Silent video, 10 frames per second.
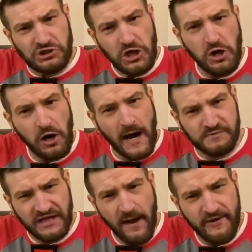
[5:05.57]

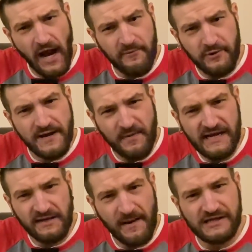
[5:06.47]
ups WWE
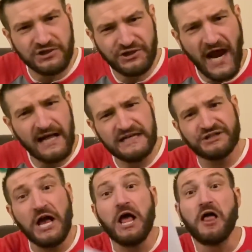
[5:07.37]
Beat the Buzzer
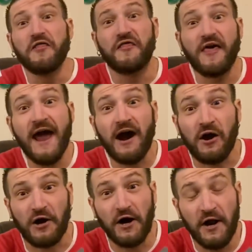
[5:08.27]
Challenge,
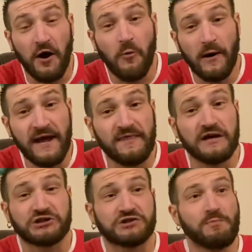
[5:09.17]
they're gonna win the
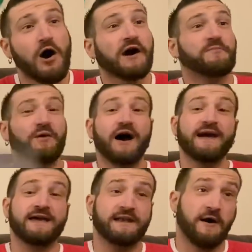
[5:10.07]
smark
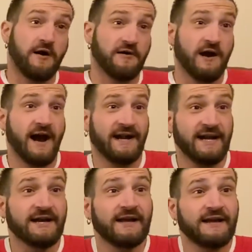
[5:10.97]
button. Alrighty.
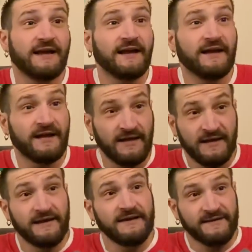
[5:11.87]
So we're all
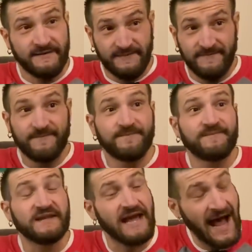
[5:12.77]
playing for
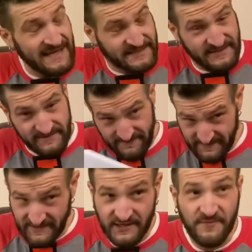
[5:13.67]
somebody. Yes,
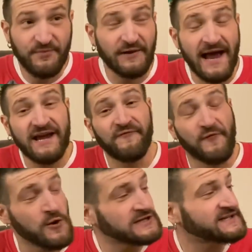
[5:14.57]
oh you're playing
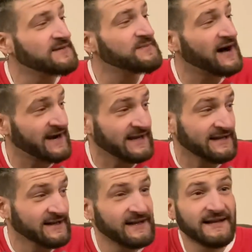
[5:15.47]
for somebody. Wait,
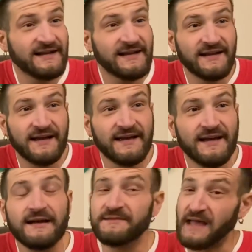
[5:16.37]
wait. There's five
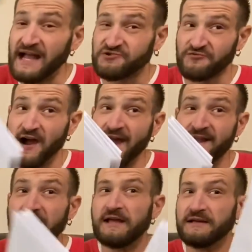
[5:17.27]
envelopes. That's right.
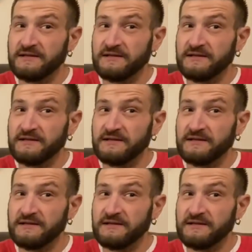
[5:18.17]
There's only